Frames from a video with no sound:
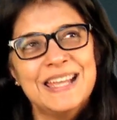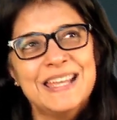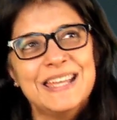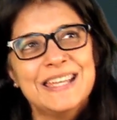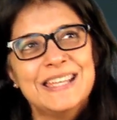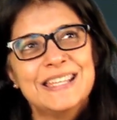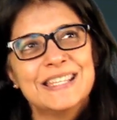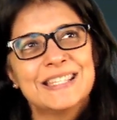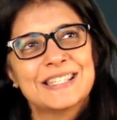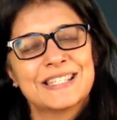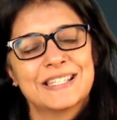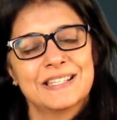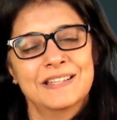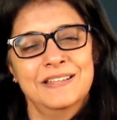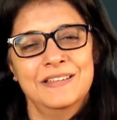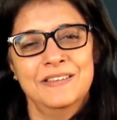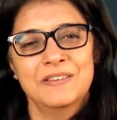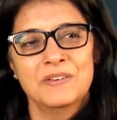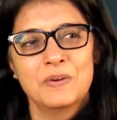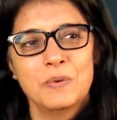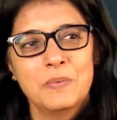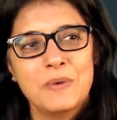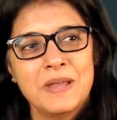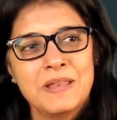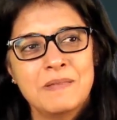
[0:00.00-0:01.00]
is
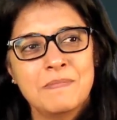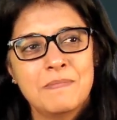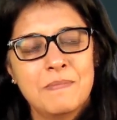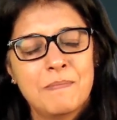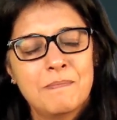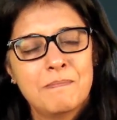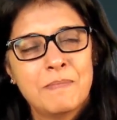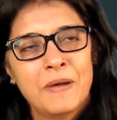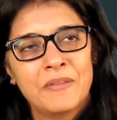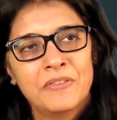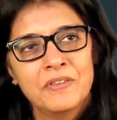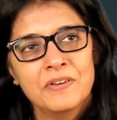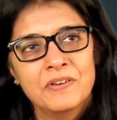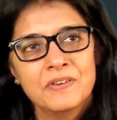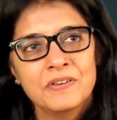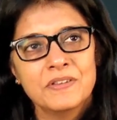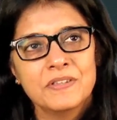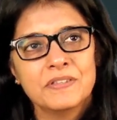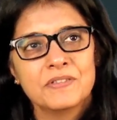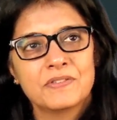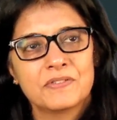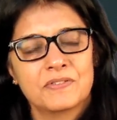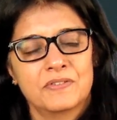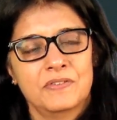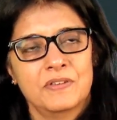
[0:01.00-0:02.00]
when mother
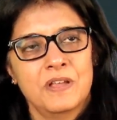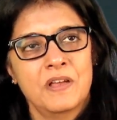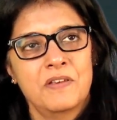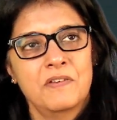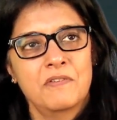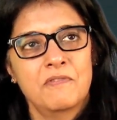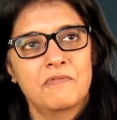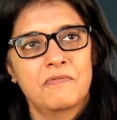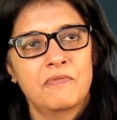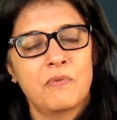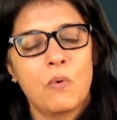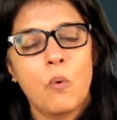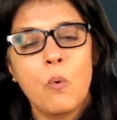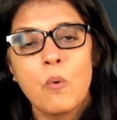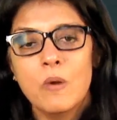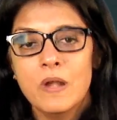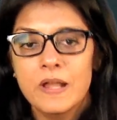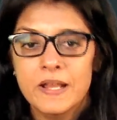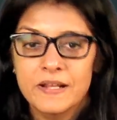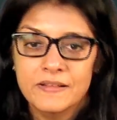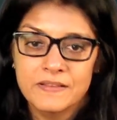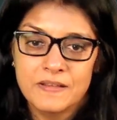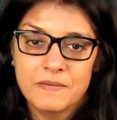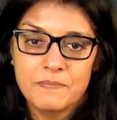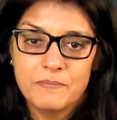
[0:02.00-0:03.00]
is kind of
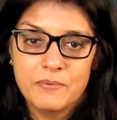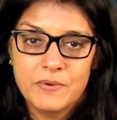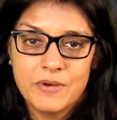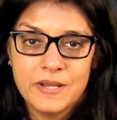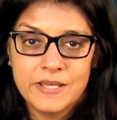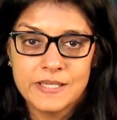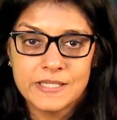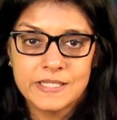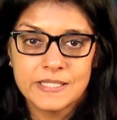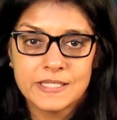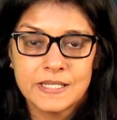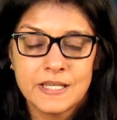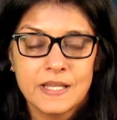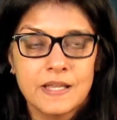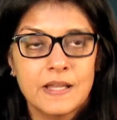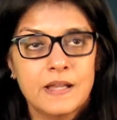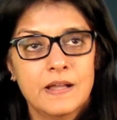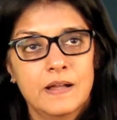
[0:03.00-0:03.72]
holding the breast